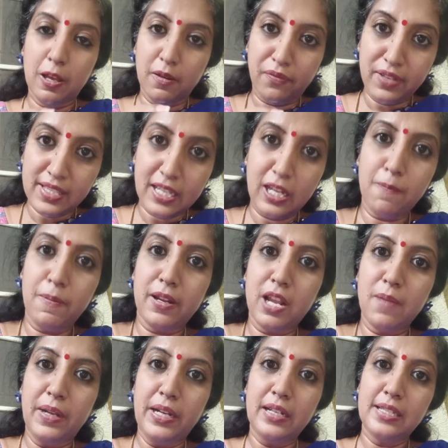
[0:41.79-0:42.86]
physical
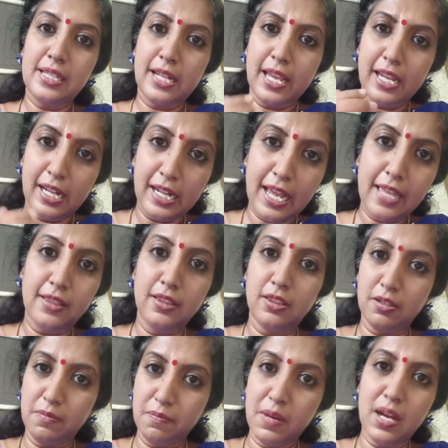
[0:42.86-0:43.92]
parameters like
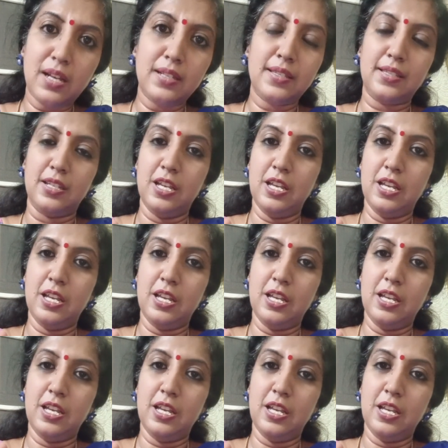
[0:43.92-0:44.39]
length, mass